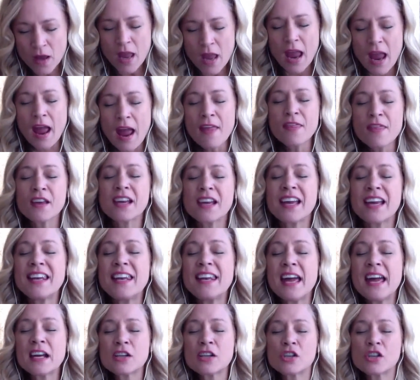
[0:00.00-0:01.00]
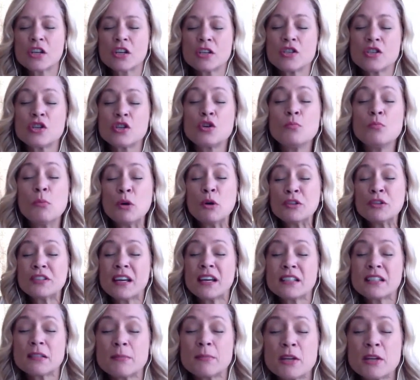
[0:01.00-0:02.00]
and the connection to
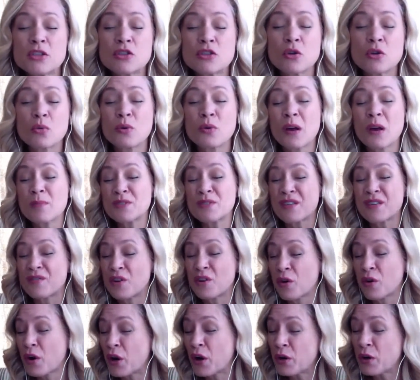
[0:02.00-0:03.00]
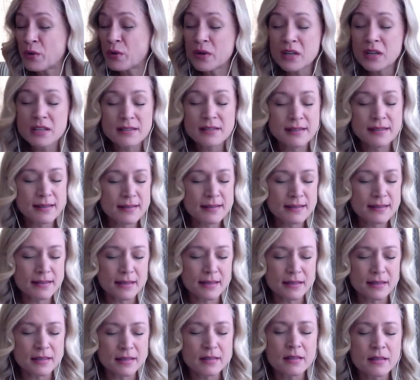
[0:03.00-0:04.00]
multidimensional realms of your own
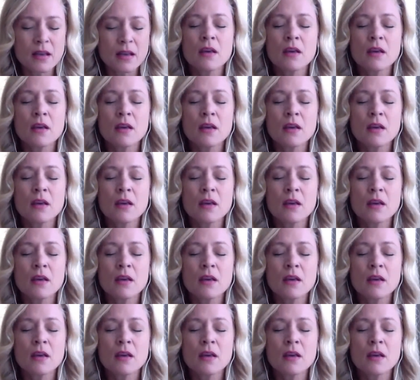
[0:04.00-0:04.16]
existence,